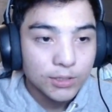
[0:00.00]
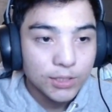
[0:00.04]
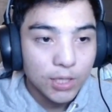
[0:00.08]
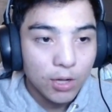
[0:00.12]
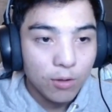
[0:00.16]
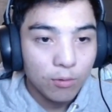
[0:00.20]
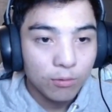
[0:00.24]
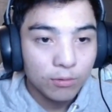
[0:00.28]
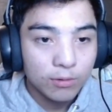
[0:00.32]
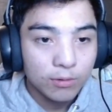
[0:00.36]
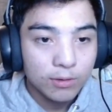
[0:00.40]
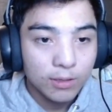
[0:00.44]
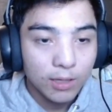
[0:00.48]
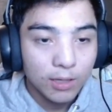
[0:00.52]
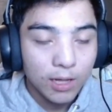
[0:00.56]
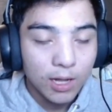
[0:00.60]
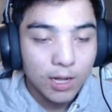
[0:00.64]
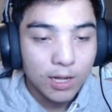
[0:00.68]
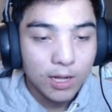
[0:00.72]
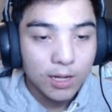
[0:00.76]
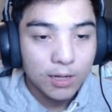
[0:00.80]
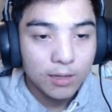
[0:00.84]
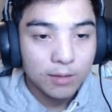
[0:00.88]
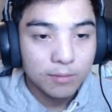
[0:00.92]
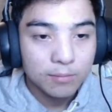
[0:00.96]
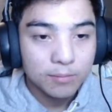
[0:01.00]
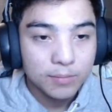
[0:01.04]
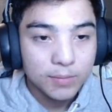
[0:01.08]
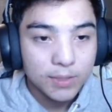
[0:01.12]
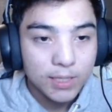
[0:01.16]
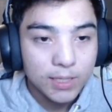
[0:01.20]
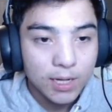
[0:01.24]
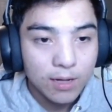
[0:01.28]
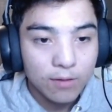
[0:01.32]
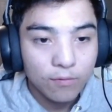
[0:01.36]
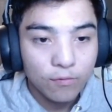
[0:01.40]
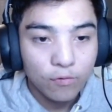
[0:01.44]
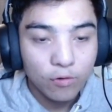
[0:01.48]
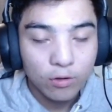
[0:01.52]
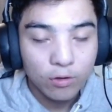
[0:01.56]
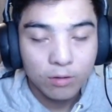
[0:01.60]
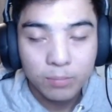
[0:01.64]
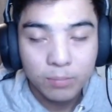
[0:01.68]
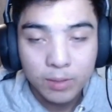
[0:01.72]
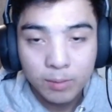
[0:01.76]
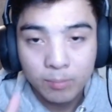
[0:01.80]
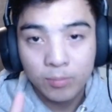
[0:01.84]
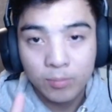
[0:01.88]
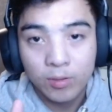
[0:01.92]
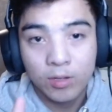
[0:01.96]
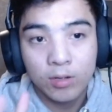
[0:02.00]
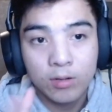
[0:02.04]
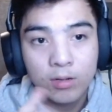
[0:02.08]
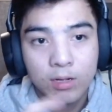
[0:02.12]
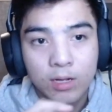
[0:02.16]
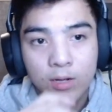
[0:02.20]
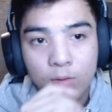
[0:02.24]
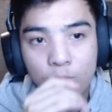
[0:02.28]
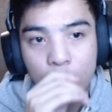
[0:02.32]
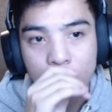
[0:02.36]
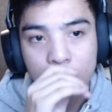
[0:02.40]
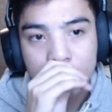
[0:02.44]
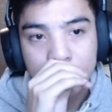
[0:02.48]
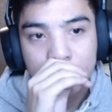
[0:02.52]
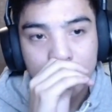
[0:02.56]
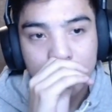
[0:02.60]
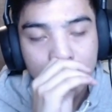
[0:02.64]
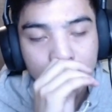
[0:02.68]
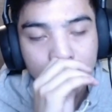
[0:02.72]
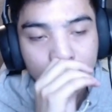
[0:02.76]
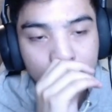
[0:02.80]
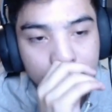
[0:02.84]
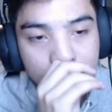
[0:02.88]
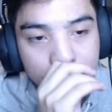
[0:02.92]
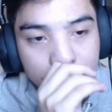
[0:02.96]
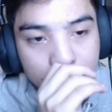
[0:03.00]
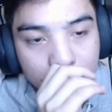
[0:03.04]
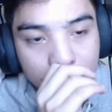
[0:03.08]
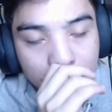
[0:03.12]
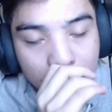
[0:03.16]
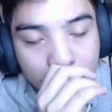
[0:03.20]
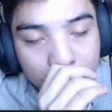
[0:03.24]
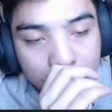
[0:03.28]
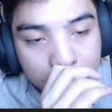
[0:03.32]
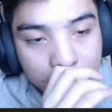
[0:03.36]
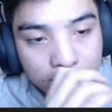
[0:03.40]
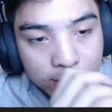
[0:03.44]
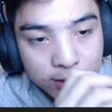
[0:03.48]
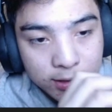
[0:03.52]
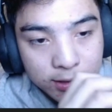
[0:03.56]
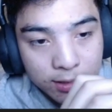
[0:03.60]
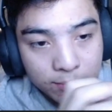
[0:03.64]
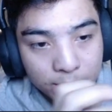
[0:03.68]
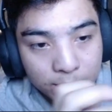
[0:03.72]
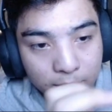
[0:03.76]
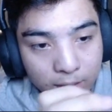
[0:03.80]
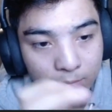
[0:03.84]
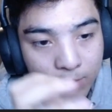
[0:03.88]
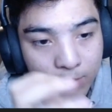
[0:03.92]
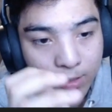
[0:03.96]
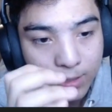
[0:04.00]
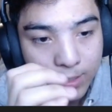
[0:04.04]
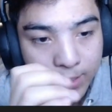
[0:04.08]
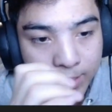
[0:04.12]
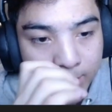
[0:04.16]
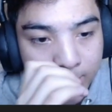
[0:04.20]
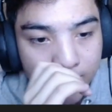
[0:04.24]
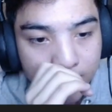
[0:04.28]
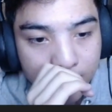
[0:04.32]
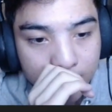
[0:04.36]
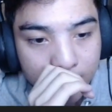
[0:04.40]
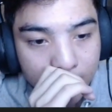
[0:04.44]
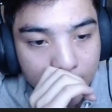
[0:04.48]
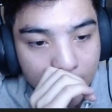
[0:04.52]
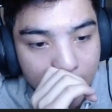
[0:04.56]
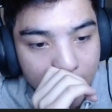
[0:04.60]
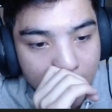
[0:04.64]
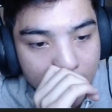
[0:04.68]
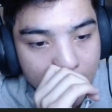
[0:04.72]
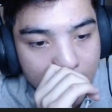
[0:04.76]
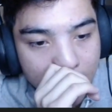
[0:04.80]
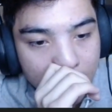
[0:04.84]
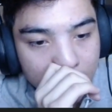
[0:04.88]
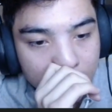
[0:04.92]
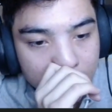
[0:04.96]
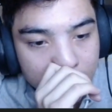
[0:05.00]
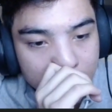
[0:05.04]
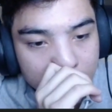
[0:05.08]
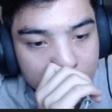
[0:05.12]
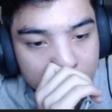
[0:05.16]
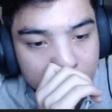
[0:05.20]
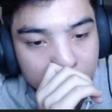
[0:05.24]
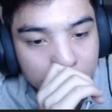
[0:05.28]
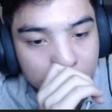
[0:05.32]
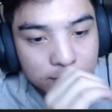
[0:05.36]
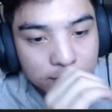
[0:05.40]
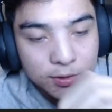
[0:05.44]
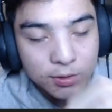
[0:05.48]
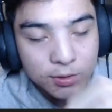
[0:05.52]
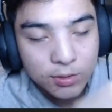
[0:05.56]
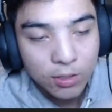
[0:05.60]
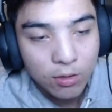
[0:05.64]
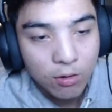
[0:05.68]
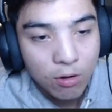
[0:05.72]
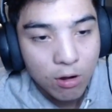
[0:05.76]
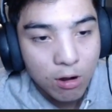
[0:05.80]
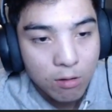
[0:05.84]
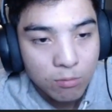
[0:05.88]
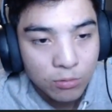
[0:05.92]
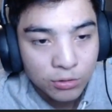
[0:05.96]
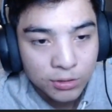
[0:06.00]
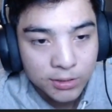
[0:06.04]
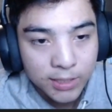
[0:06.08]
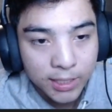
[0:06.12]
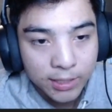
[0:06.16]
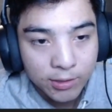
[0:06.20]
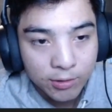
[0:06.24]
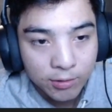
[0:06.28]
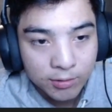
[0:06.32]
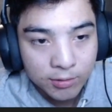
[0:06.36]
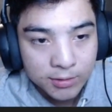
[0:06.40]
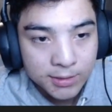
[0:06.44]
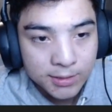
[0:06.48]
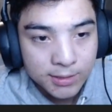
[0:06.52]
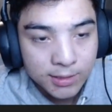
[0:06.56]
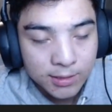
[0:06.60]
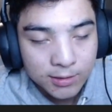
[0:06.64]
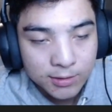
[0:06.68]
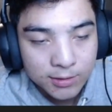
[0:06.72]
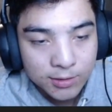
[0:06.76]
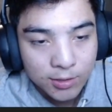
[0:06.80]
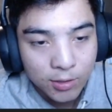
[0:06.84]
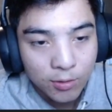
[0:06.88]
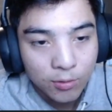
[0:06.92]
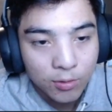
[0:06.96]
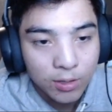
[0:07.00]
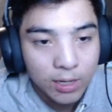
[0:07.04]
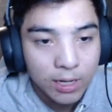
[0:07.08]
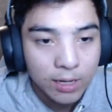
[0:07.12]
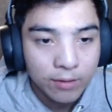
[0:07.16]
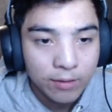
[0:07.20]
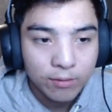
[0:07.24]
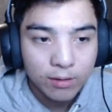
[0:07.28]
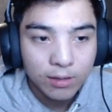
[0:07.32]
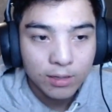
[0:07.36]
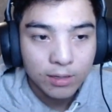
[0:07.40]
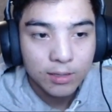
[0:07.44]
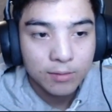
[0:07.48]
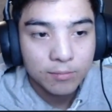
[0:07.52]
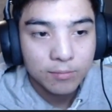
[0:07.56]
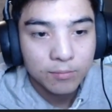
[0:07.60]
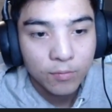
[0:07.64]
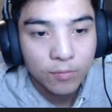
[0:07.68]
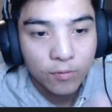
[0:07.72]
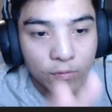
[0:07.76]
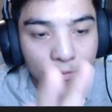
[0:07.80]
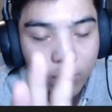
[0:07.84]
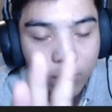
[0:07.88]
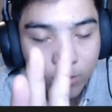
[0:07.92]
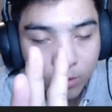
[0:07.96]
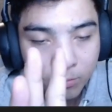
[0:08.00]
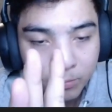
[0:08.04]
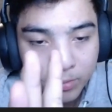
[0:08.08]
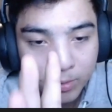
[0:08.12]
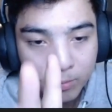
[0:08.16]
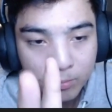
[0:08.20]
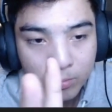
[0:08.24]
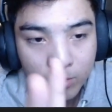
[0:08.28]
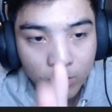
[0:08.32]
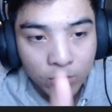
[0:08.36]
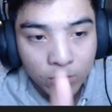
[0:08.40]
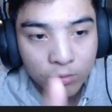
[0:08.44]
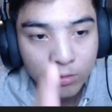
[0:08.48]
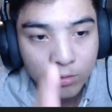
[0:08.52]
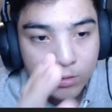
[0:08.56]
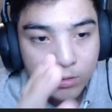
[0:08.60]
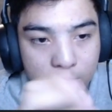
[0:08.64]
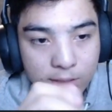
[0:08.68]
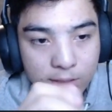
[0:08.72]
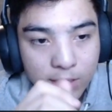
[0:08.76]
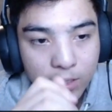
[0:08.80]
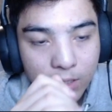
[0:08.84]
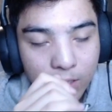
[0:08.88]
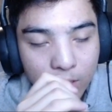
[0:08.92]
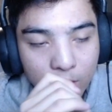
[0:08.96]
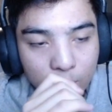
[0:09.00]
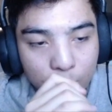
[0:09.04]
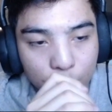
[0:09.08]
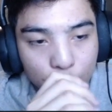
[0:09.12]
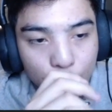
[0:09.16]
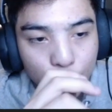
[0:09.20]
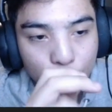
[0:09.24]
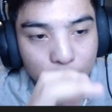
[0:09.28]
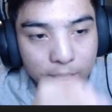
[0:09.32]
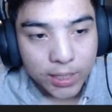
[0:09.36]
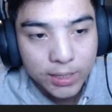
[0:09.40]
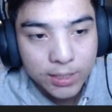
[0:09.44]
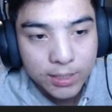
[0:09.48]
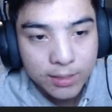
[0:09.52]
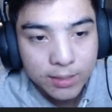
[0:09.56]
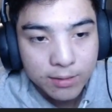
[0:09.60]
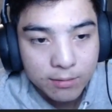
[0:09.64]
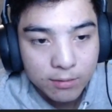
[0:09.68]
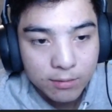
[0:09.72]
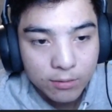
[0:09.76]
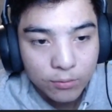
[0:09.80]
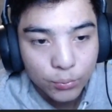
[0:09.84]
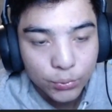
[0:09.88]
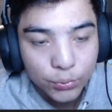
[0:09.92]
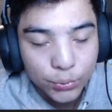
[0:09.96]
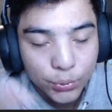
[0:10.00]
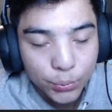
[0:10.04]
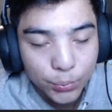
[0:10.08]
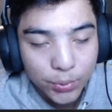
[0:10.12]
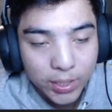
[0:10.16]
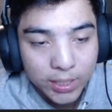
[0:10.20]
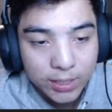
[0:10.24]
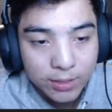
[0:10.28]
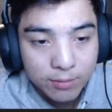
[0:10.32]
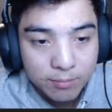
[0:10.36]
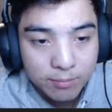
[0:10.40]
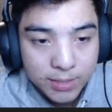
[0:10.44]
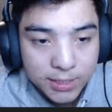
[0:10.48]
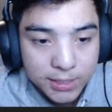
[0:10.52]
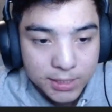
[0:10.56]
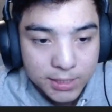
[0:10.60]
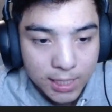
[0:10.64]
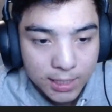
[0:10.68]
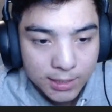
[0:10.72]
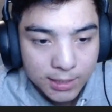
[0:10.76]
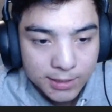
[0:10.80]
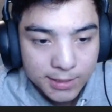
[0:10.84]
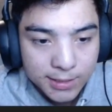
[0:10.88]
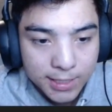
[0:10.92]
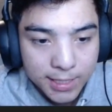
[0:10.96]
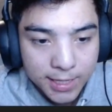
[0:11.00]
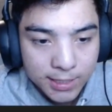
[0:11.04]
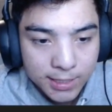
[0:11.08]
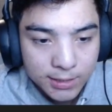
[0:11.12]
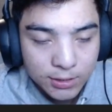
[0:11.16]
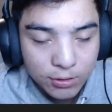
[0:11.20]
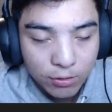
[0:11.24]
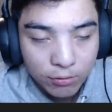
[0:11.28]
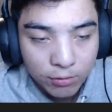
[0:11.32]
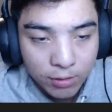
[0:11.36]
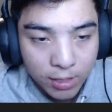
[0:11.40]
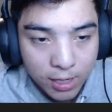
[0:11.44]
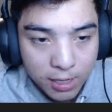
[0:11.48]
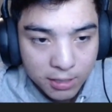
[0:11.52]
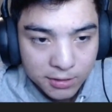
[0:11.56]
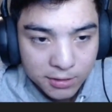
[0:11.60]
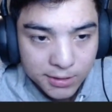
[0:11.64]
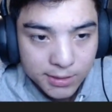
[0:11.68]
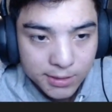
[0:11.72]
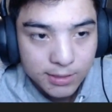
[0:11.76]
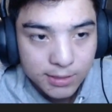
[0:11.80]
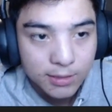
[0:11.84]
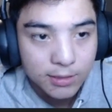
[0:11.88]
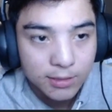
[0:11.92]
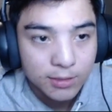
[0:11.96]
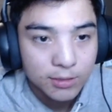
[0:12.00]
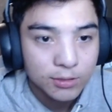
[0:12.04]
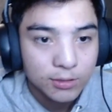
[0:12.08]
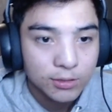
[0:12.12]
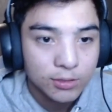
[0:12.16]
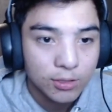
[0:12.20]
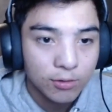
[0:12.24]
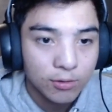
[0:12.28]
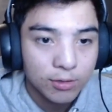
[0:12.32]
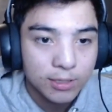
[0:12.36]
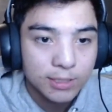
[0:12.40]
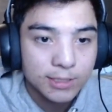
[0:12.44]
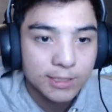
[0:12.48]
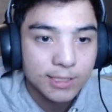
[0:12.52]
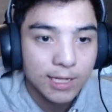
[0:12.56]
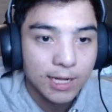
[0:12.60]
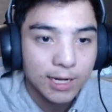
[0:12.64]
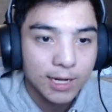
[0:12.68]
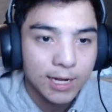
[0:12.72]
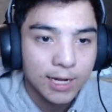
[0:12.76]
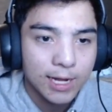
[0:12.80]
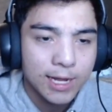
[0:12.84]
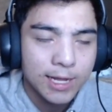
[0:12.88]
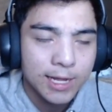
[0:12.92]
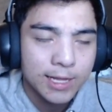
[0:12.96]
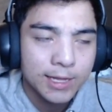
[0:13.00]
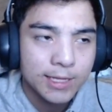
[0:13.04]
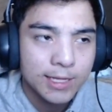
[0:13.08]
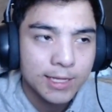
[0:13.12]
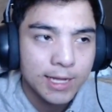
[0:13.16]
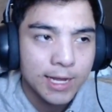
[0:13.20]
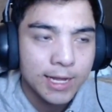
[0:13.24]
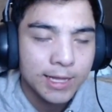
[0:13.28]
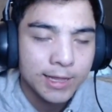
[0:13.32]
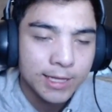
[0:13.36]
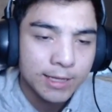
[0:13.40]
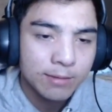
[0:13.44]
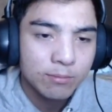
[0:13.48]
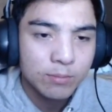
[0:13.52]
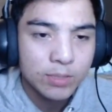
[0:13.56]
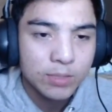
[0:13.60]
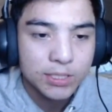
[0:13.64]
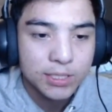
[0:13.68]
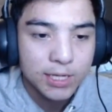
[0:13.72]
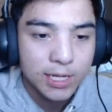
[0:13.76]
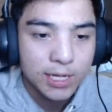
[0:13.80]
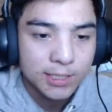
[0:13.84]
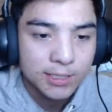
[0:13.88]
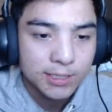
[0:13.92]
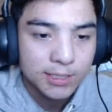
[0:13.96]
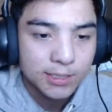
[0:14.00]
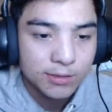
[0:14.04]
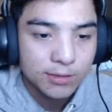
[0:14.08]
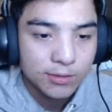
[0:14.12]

So um yeah, four people uh, was left in the BUYGHC permalink, and yeah. So how much they got? So um four people got uh twenty B G Ls X or hers. So it's like eight eighteen B G Ls.